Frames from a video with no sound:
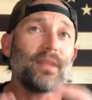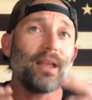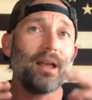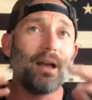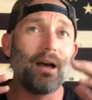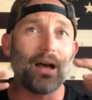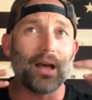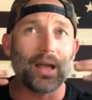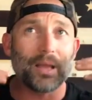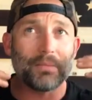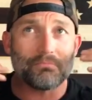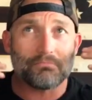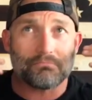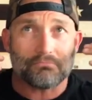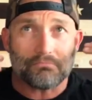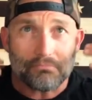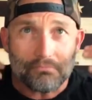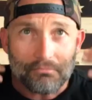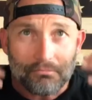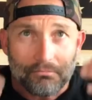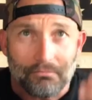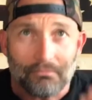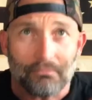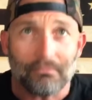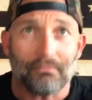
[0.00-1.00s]
I'm
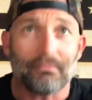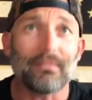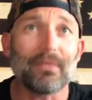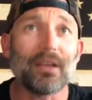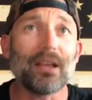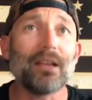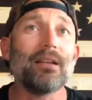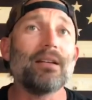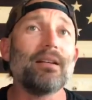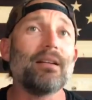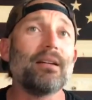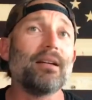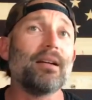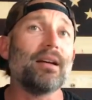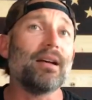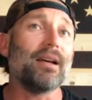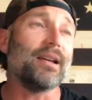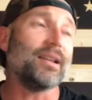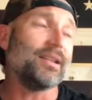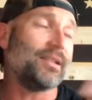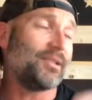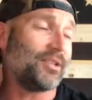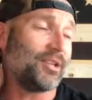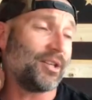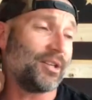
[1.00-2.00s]

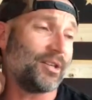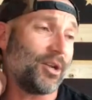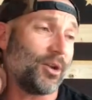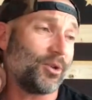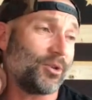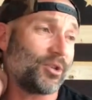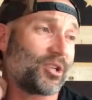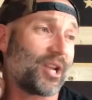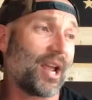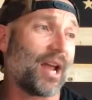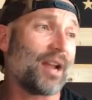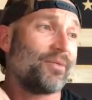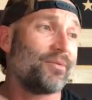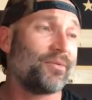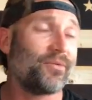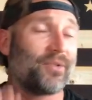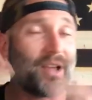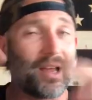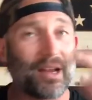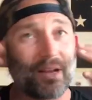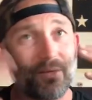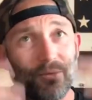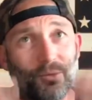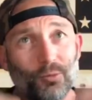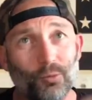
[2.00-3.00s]
just kind
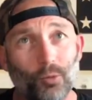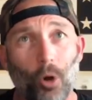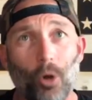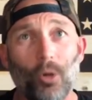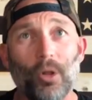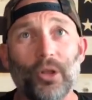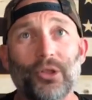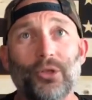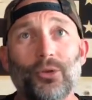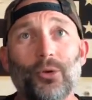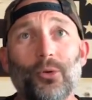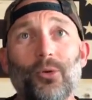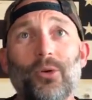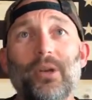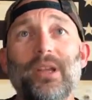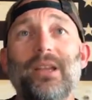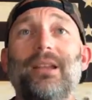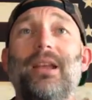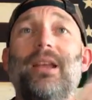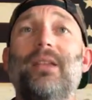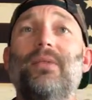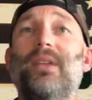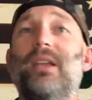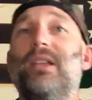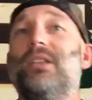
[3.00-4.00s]
of rolling through
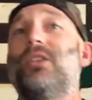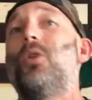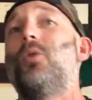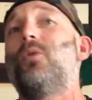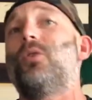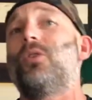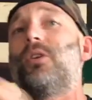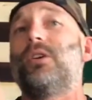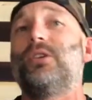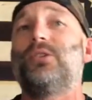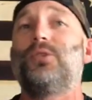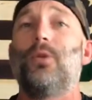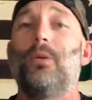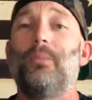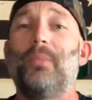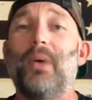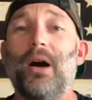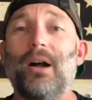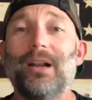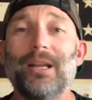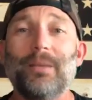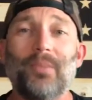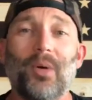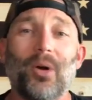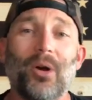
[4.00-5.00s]
it and then going on to a
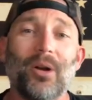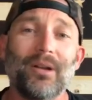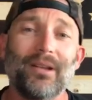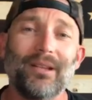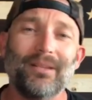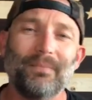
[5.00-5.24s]
body part.